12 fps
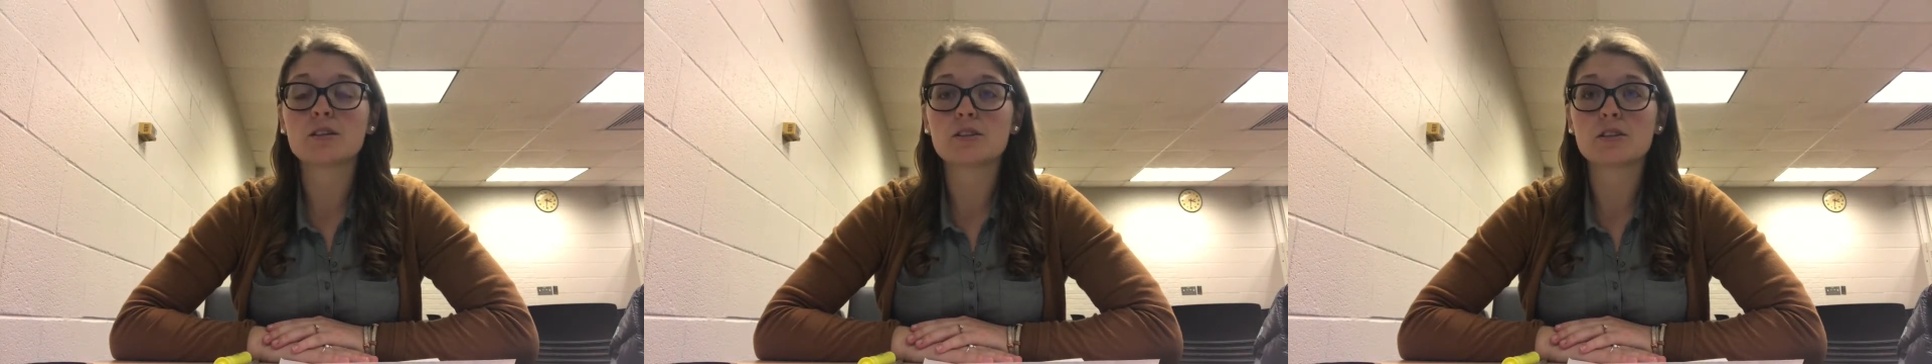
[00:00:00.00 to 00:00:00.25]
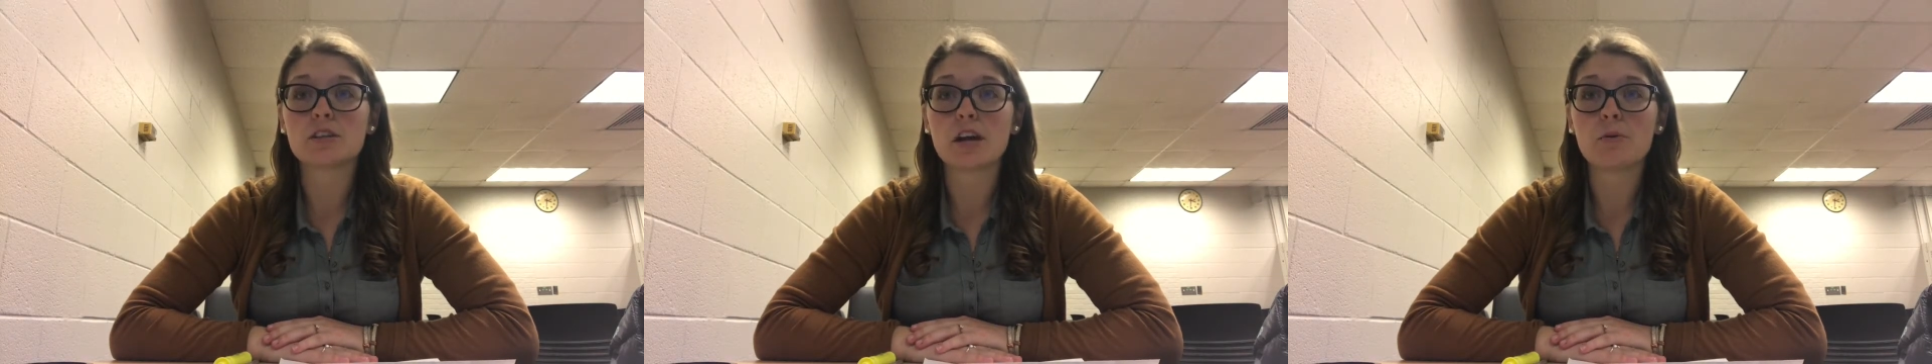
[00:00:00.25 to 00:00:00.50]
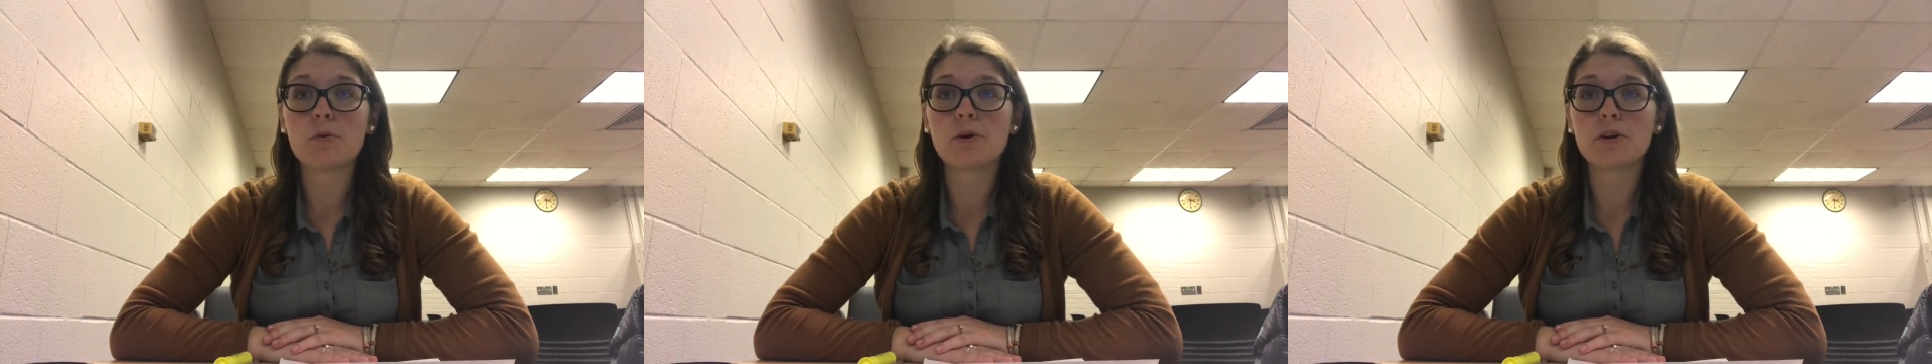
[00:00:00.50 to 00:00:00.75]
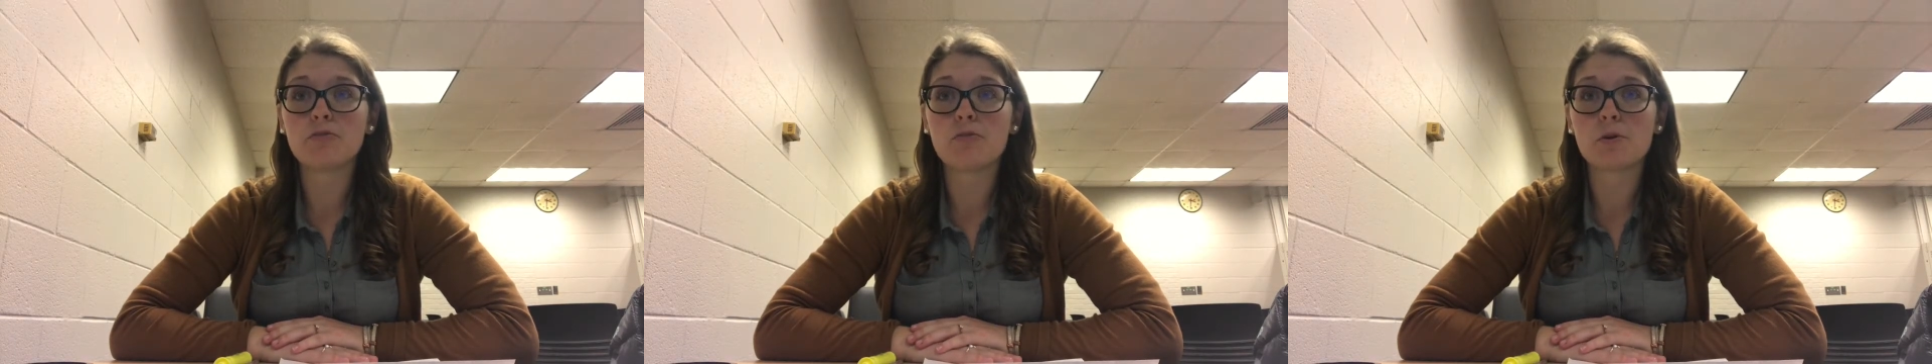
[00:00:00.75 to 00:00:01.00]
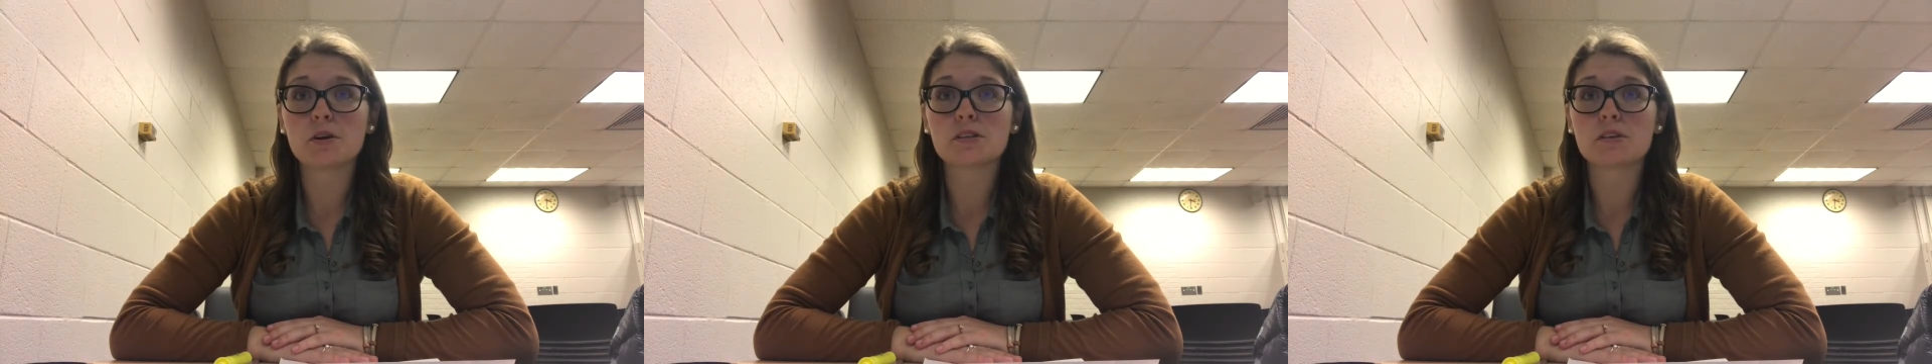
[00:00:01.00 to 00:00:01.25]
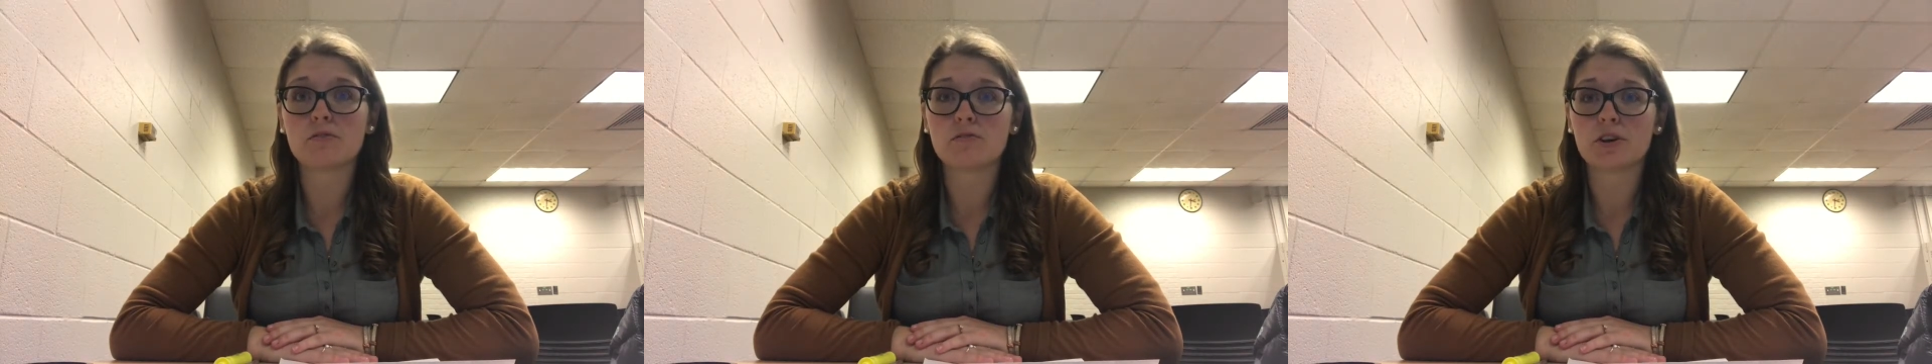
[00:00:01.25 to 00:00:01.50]
Today we're going to focus
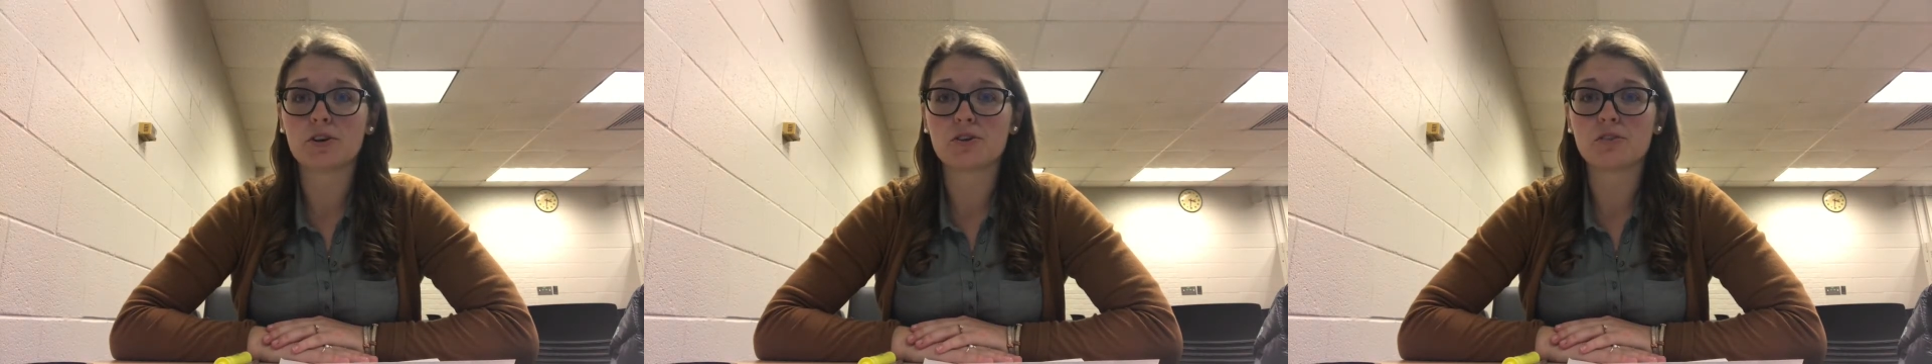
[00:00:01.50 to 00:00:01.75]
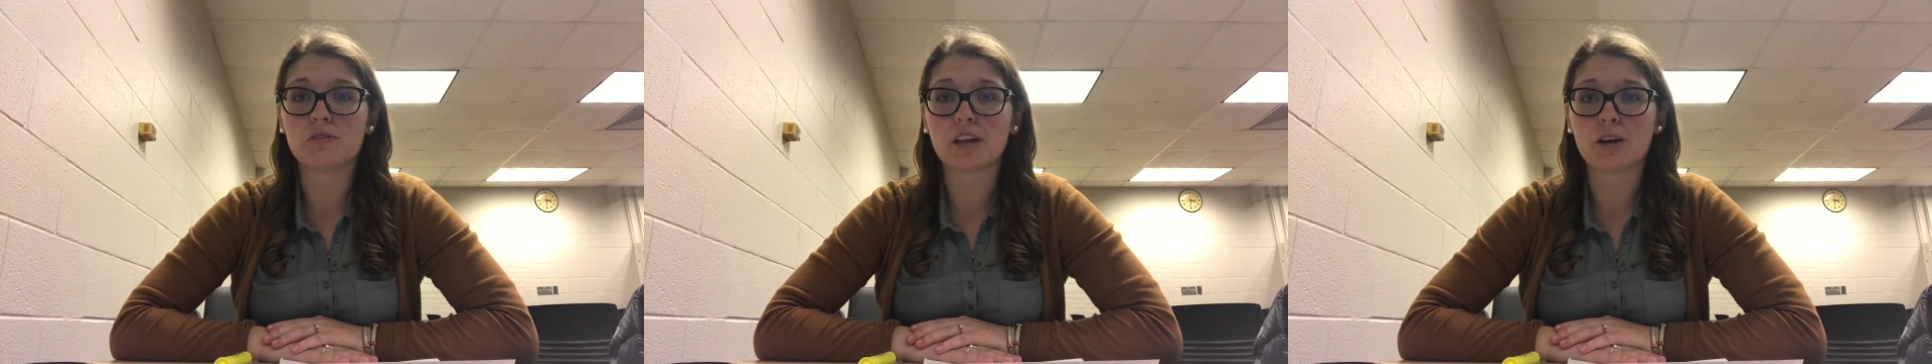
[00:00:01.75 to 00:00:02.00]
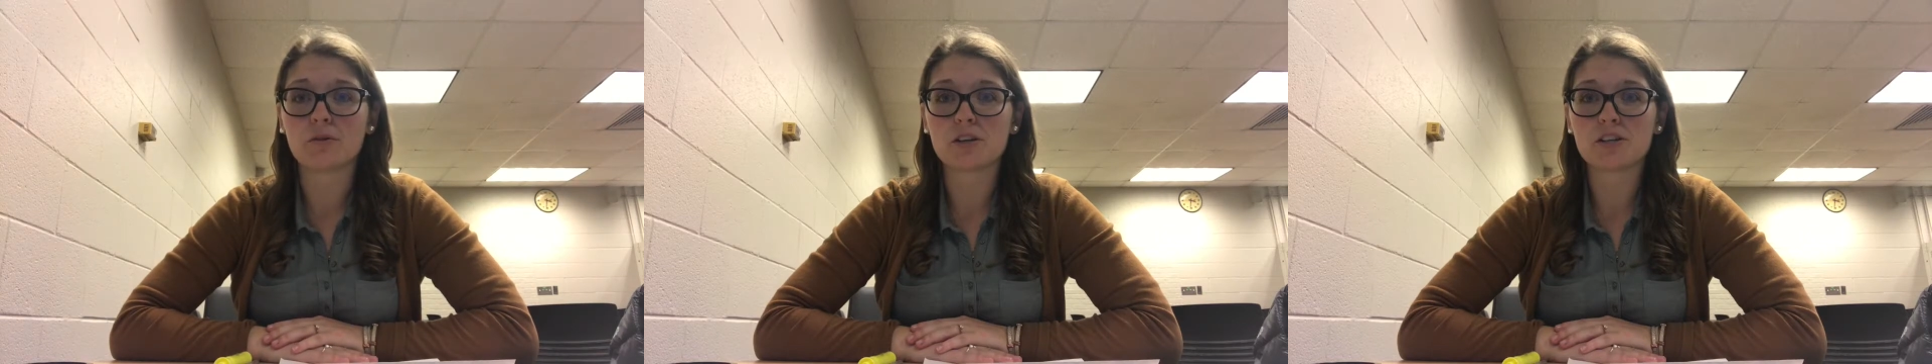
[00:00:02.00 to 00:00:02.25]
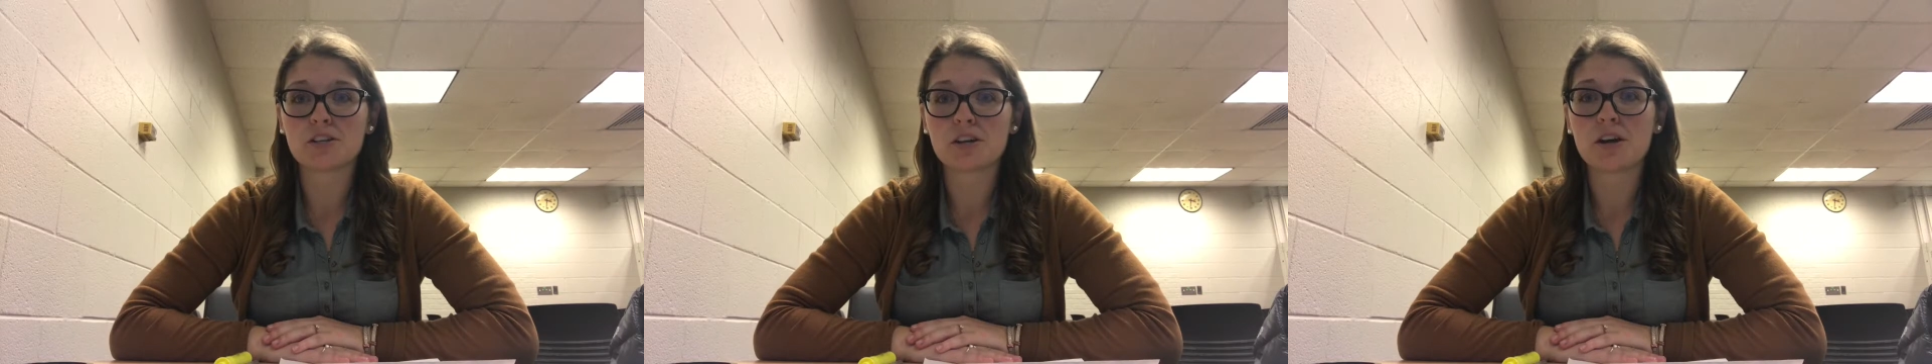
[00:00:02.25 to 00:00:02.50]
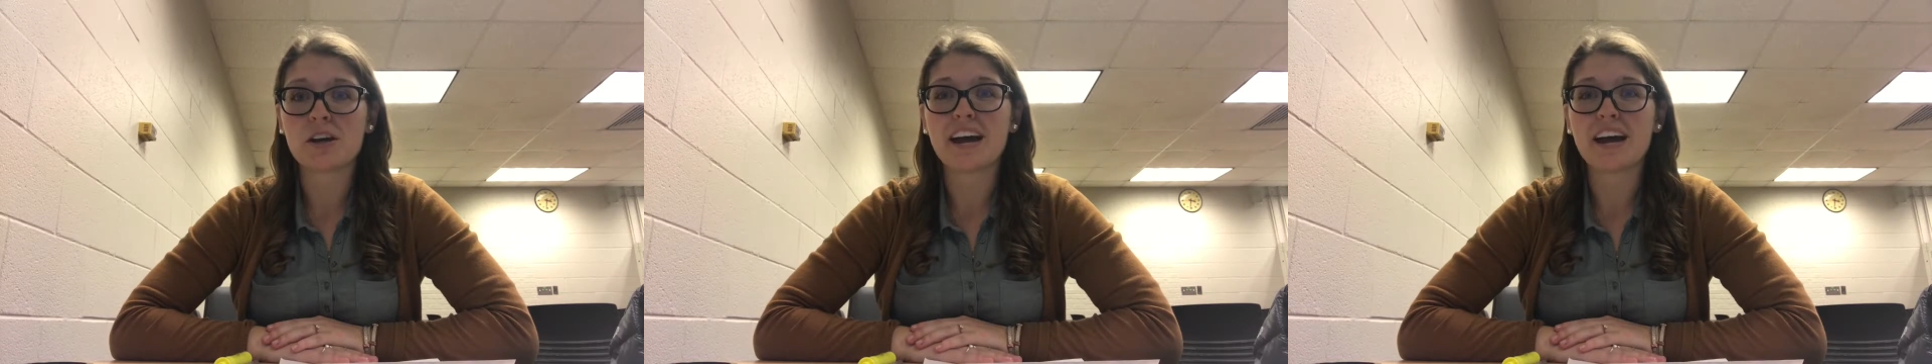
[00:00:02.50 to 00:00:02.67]
on figurative language.